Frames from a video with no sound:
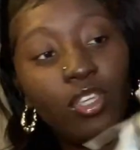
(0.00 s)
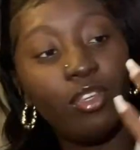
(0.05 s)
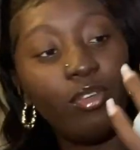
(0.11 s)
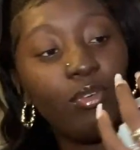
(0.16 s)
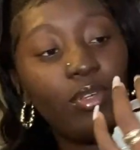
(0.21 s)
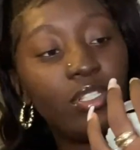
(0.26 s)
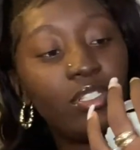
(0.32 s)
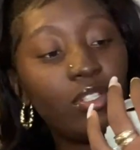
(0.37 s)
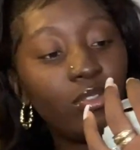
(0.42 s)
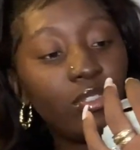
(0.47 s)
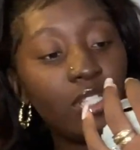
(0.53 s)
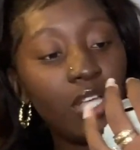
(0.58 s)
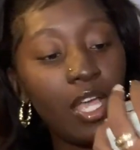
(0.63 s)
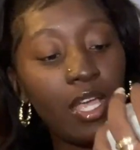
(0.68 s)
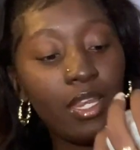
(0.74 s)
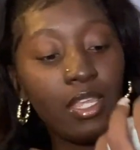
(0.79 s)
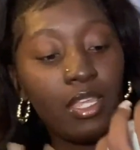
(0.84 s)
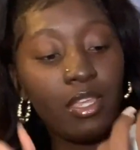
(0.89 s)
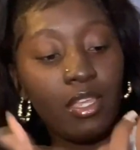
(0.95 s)
cute, it's so
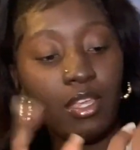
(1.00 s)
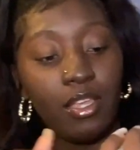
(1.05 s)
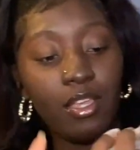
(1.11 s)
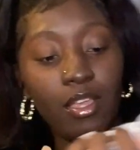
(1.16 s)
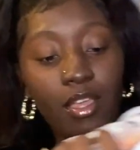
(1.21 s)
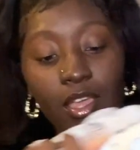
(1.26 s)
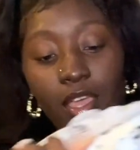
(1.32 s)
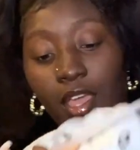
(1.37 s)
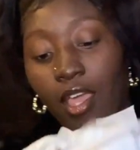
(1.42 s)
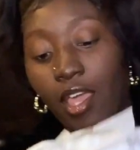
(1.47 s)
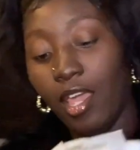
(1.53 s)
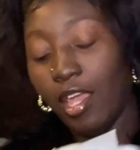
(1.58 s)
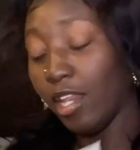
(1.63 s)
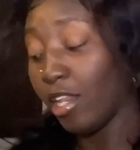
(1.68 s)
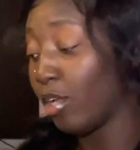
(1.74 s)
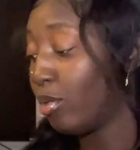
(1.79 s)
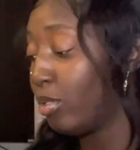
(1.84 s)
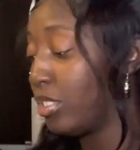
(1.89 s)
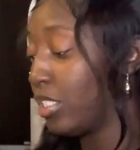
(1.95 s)
tiny. And
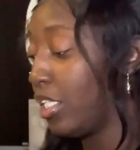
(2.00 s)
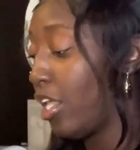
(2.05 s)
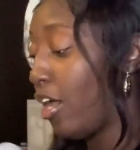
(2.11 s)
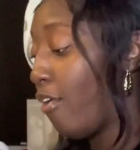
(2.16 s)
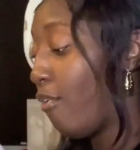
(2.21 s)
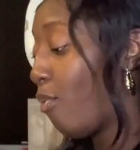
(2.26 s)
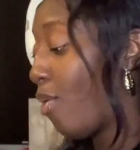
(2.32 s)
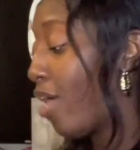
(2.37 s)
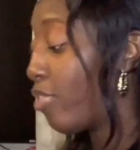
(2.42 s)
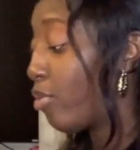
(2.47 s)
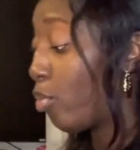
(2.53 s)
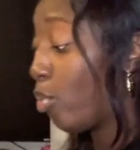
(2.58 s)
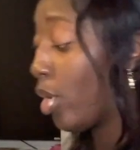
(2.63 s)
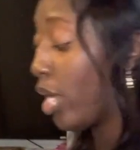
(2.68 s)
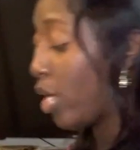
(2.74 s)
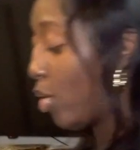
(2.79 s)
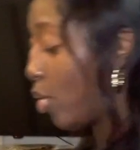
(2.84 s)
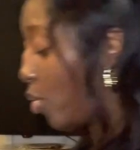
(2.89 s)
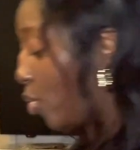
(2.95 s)
it goes in there rather
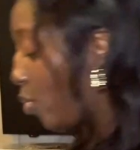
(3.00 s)
well,